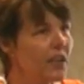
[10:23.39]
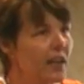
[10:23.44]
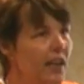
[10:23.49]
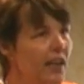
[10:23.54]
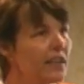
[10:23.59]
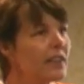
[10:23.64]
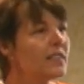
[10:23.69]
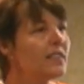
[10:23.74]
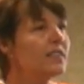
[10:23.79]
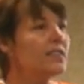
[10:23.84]

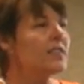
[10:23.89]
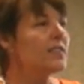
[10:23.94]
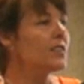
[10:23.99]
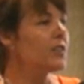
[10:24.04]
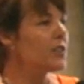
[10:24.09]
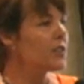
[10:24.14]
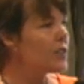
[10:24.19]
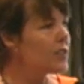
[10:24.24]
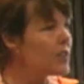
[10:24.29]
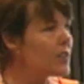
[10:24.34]
cousins and
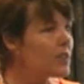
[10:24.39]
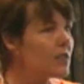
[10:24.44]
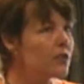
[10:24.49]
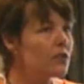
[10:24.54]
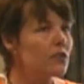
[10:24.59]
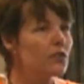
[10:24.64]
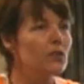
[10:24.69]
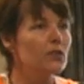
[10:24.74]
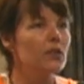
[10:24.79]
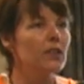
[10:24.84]
our
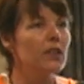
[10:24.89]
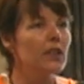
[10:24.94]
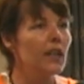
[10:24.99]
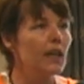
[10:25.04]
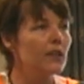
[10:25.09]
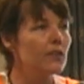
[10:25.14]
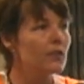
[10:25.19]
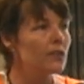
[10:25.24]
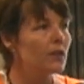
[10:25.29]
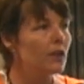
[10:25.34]
sisters who are in the
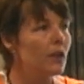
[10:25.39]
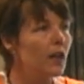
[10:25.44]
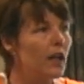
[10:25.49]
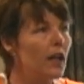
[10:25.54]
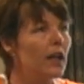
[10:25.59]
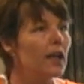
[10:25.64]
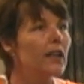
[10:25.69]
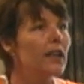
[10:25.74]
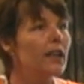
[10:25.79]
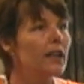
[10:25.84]
National
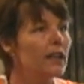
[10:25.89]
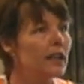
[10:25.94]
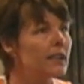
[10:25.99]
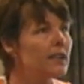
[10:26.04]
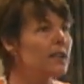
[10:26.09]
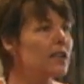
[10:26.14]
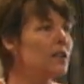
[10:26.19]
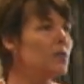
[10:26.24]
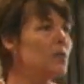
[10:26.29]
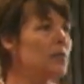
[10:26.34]
Guard.
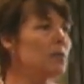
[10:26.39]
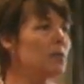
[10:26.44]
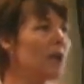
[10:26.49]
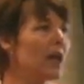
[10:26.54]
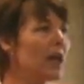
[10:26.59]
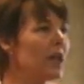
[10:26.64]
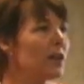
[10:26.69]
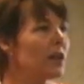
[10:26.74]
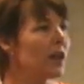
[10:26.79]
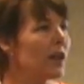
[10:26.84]
It's going to be
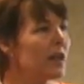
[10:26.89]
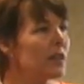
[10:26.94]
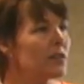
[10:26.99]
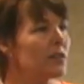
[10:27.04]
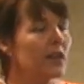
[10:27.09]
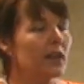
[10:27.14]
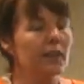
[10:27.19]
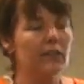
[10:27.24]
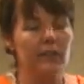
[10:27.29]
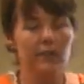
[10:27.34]
paid
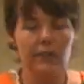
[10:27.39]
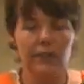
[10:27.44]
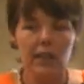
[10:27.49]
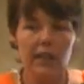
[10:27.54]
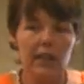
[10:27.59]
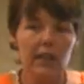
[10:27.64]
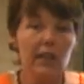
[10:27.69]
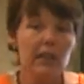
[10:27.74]
contractors.